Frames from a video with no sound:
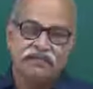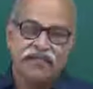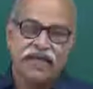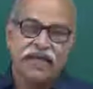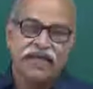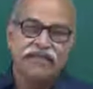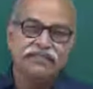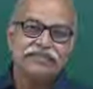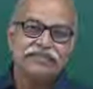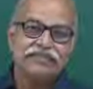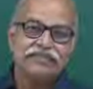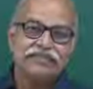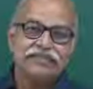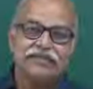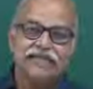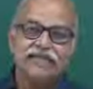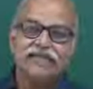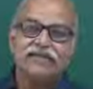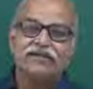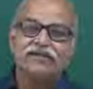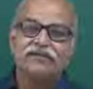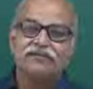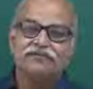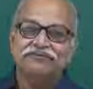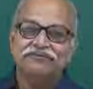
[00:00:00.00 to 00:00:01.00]
last
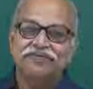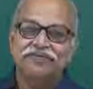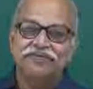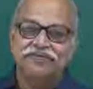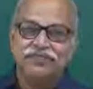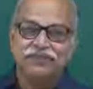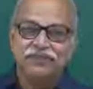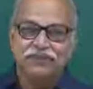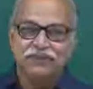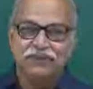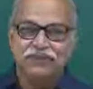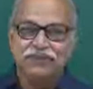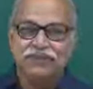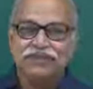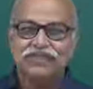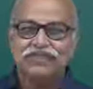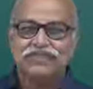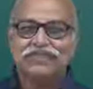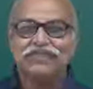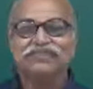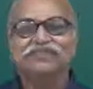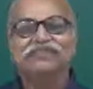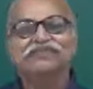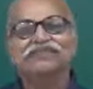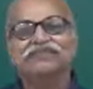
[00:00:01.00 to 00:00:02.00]
leg of this
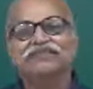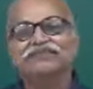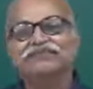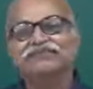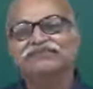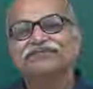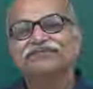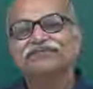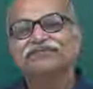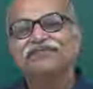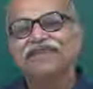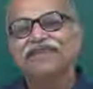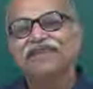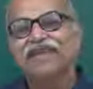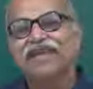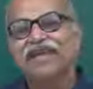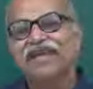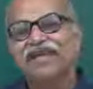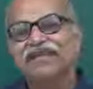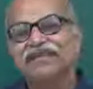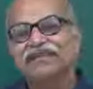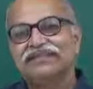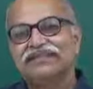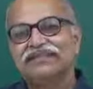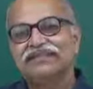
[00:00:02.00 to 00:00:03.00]
course,
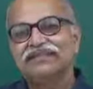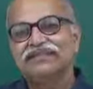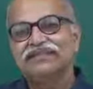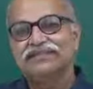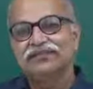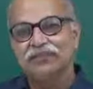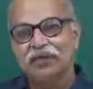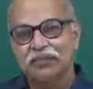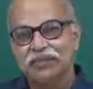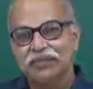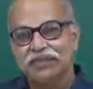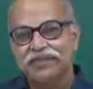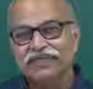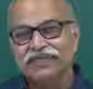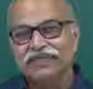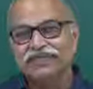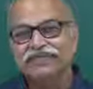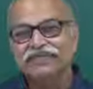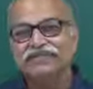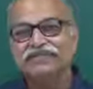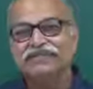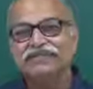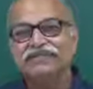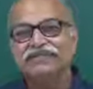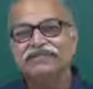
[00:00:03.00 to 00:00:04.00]
and the topic
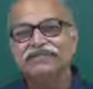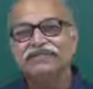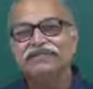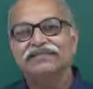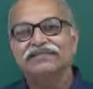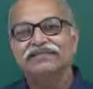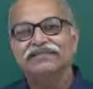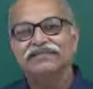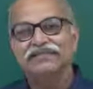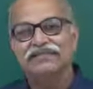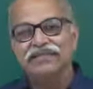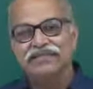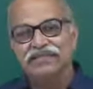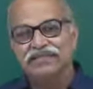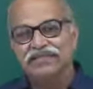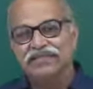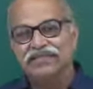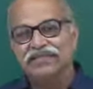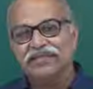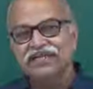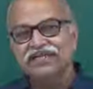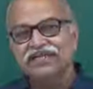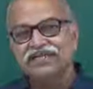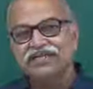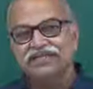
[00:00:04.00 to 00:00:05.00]
is
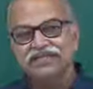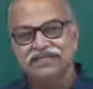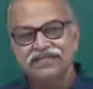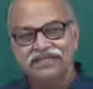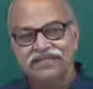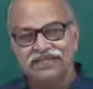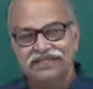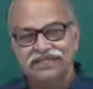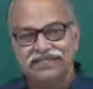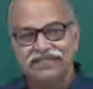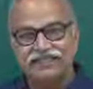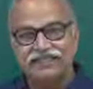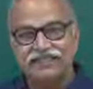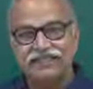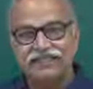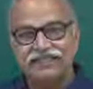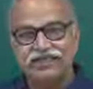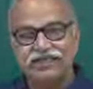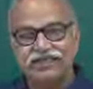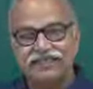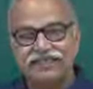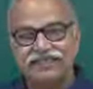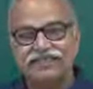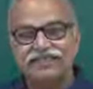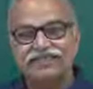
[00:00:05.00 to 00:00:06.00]
digital
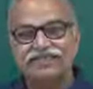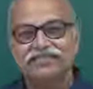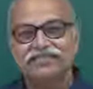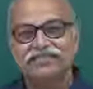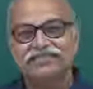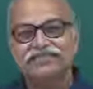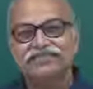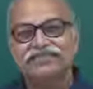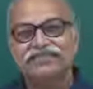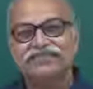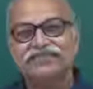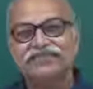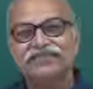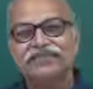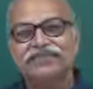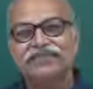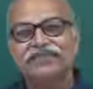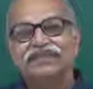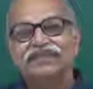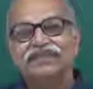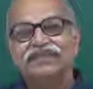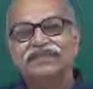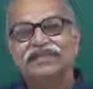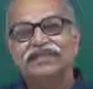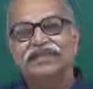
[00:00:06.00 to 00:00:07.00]
electronics.
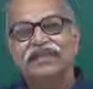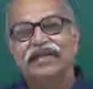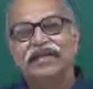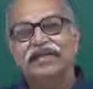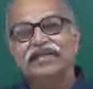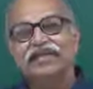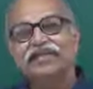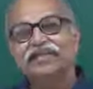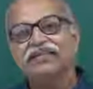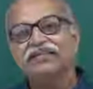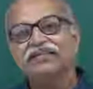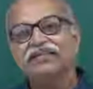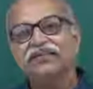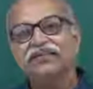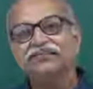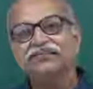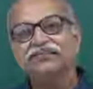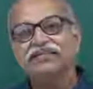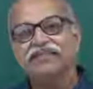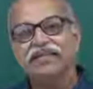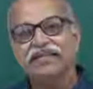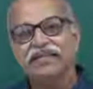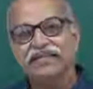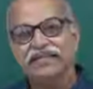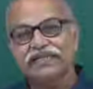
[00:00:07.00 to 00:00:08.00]
The kind of
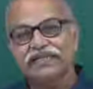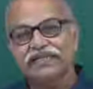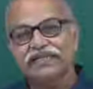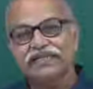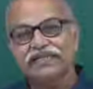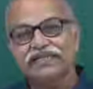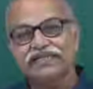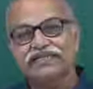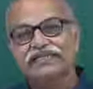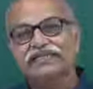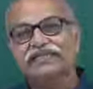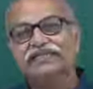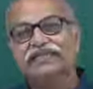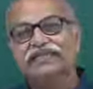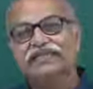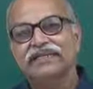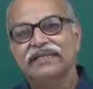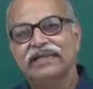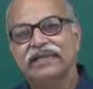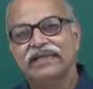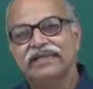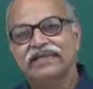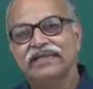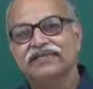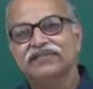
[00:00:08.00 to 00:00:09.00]
circuits, the
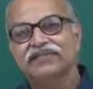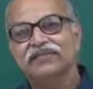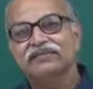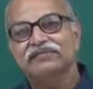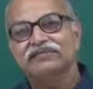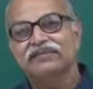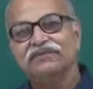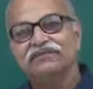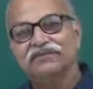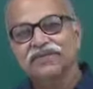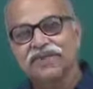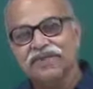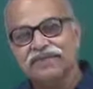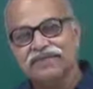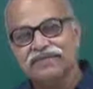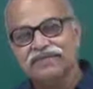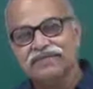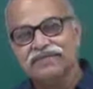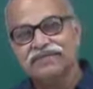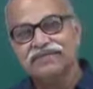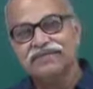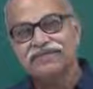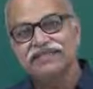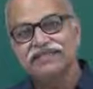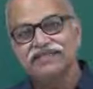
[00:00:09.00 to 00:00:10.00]
kind of
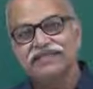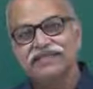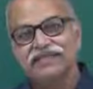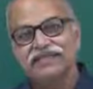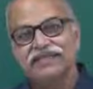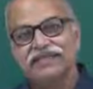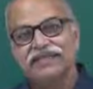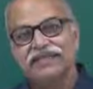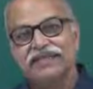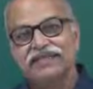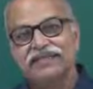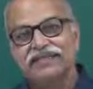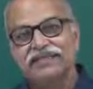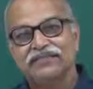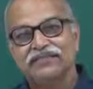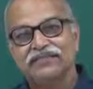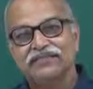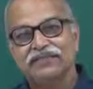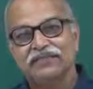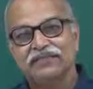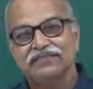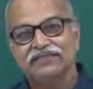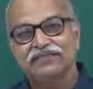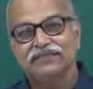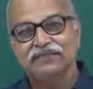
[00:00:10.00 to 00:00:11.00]
devices, the kind
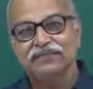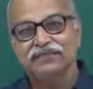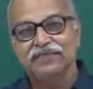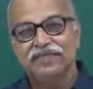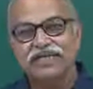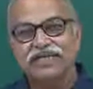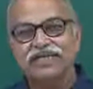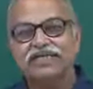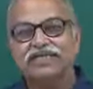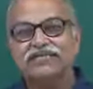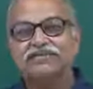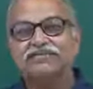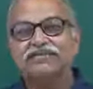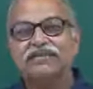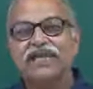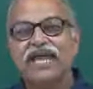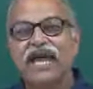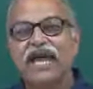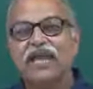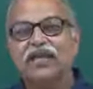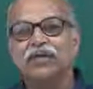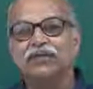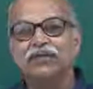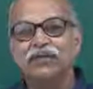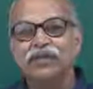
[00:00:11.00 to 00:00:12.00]
of units we
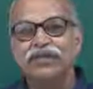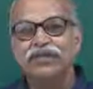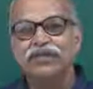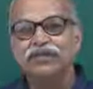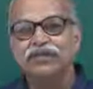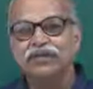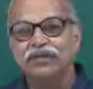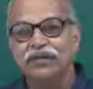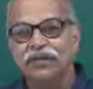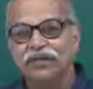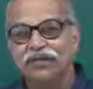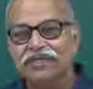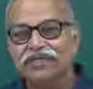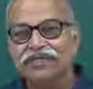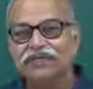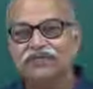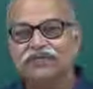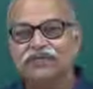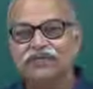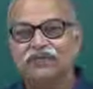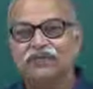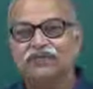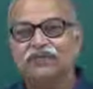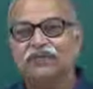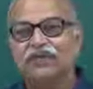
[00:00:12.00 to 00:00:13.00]
had been talking
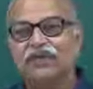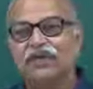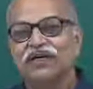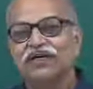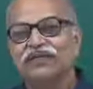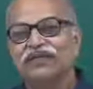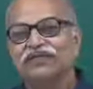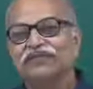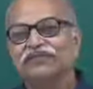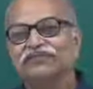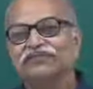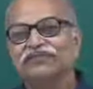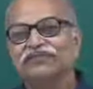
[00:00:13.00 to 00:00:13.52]
so far,